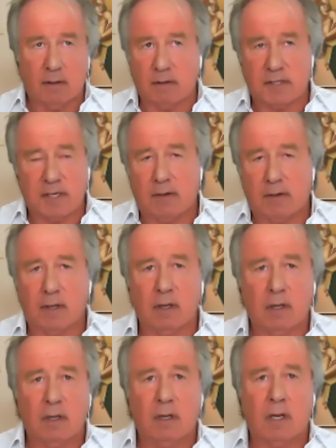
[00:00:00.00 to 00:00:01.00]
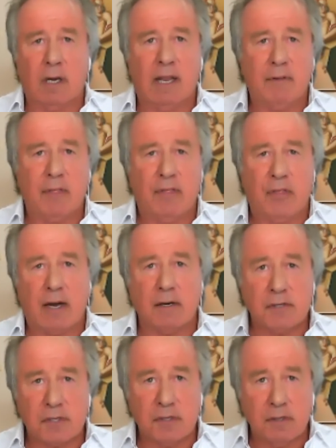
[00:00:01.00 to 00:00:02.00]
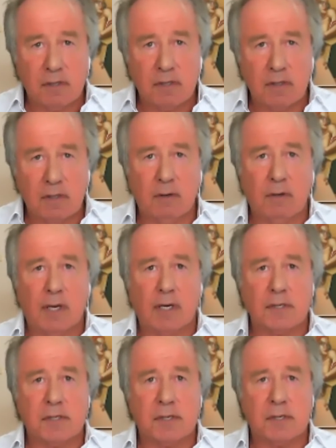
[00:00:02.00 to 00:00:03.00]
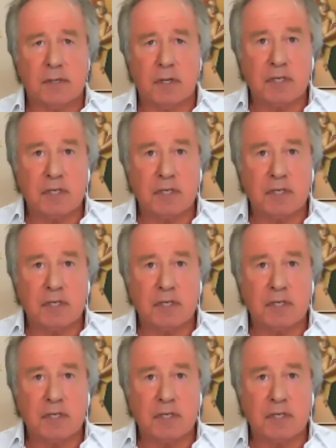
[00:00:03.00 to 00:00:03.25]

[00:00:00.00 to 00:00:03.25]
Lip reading: Saturday, 11,000 new cases.